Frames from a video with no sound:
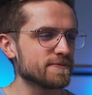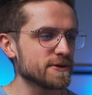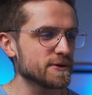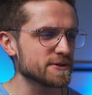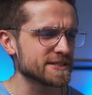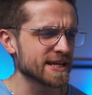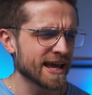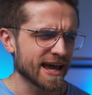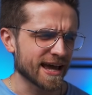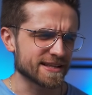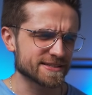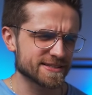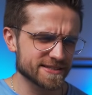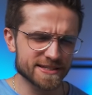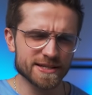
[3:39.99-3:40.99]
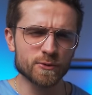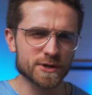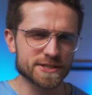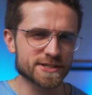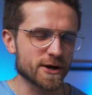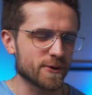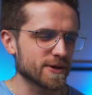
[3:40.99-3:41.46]
views and see
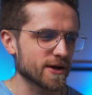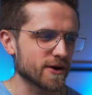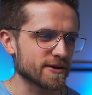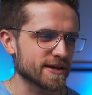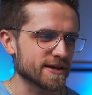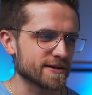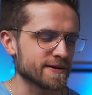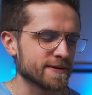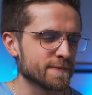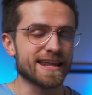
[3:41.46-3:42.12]
what's going on here.